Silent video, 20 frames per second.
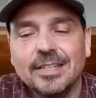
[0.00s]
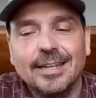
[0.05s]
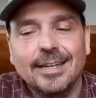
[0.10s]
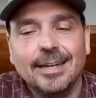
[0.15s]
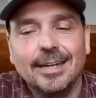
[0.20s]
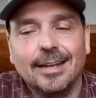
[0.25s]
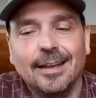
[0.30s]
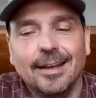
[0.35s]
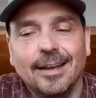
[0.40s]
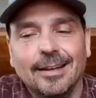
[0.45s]

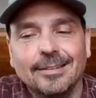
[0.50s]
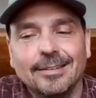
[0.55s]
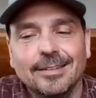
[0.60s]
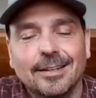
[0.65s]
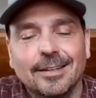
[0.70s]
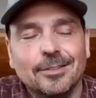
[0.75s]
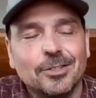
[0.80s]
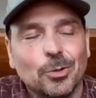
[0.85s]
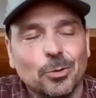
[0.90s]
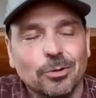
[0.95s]

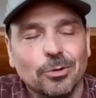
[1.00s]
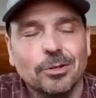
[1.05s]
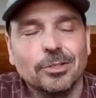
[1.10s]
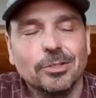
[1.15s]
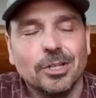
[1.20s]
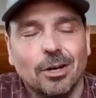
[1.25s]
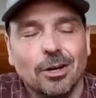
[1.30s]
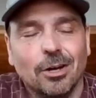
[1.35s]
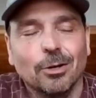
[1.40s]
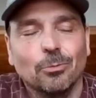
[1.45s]
again,
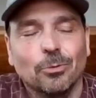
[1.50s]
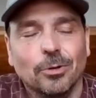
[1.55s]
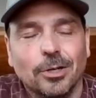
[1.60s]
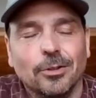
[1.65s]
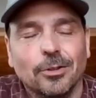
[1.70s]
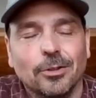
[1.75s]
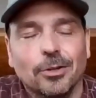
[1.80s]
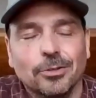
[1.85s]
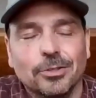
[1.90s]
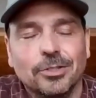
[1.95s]
squirrels are one
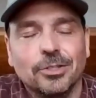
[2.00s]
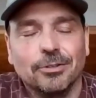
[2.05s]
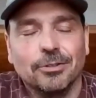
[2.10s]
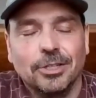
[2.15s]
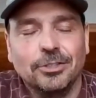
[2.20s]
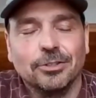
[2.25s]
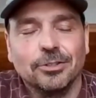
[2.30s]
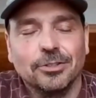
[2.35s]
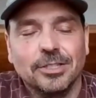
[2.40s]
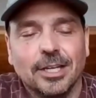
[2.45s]
of those
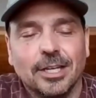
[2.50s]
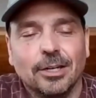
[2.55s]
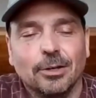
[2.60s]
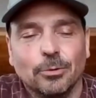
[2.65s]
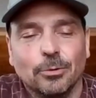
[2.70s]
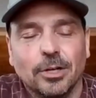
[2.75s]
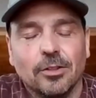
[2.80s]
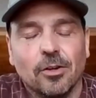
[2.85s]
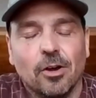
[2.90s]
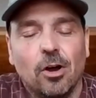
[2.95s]
creatures that are
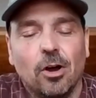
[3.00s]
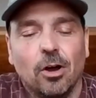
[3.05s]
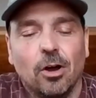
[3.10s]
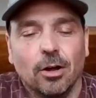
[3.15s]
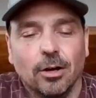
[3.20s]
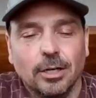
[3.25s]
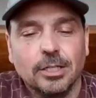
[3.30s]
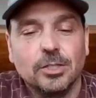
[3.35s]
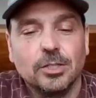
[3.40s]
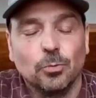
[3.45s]
one of the
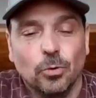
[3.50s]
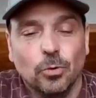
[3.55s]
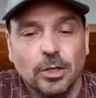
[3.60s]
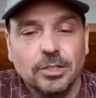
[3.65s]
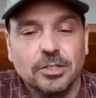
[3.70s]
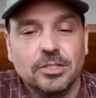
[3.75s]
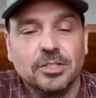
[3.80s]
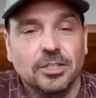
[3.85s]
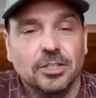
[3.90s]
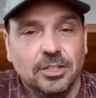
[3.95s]
hardest
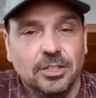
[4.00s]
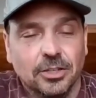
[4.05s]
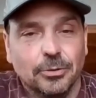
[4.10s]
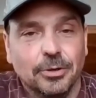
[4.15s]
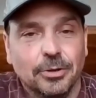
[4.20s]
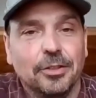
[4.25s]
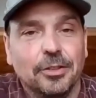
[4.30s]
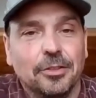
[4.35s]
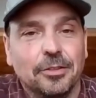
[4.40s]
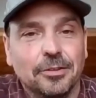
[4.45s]
ones to deal
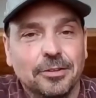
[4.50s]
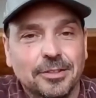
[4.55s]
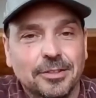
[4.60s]
with.